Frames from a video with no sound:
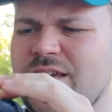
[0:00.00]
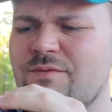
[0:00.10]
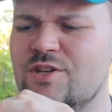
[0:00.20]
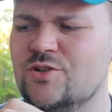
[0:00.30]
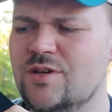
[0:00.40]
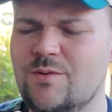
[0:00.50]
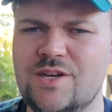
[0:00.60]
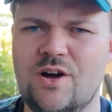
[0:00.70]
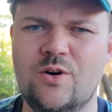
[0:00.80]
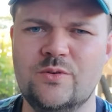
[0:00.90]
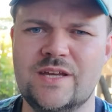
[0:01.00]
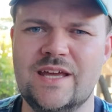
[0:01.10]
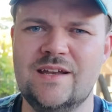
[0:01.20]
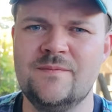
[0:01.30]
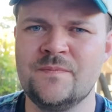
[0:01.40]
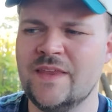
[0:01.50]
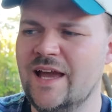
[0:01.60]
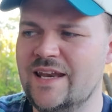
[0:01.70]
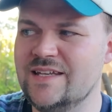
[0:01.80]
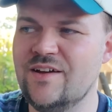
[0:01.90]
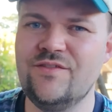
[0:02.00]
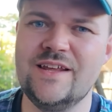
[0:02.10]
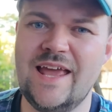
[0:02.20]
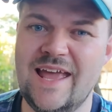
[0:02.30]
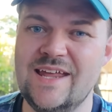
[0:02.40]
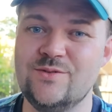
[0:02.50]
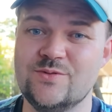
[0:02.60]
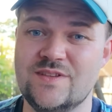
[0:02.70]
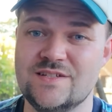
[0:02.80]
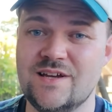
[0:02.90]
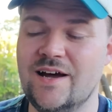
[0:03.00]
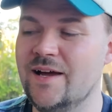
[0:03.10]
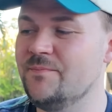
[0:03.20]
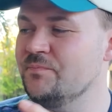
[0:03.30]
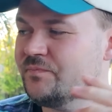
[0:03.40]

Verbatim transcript: heavy duty when you're holding it, and it definitely handles the sky.